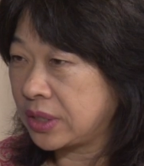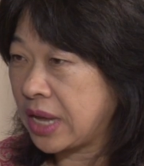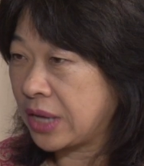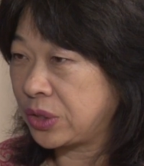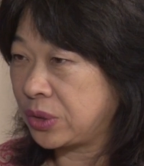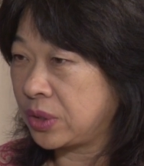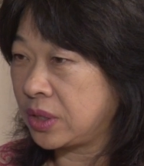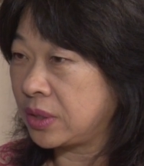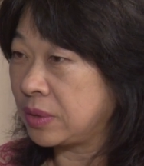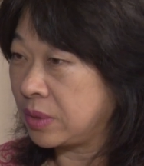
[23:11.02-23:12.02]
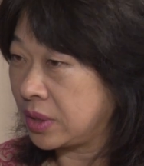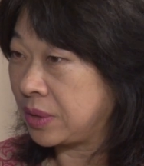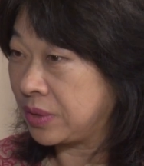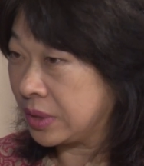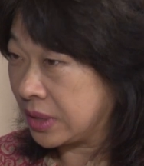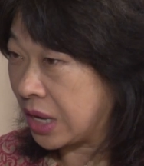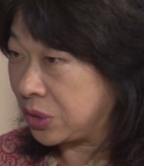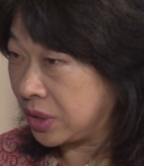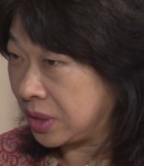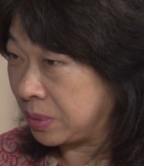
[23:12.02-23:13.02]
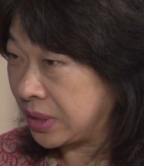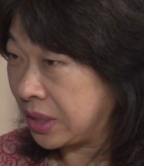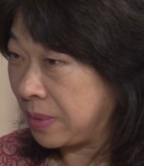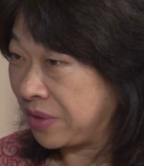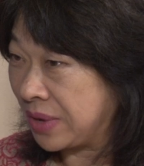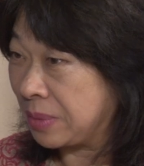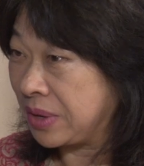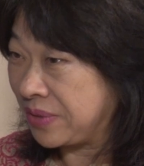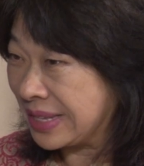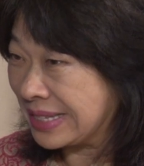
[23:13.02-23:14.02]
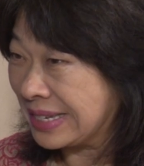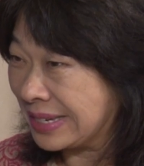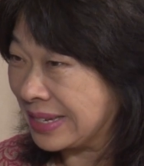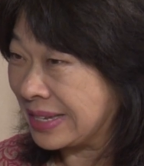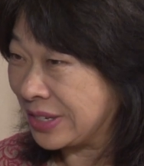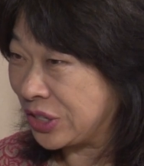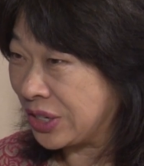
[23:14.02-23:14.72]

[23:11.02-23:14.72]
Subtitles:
statue, the Statue of Liberty my family visited as a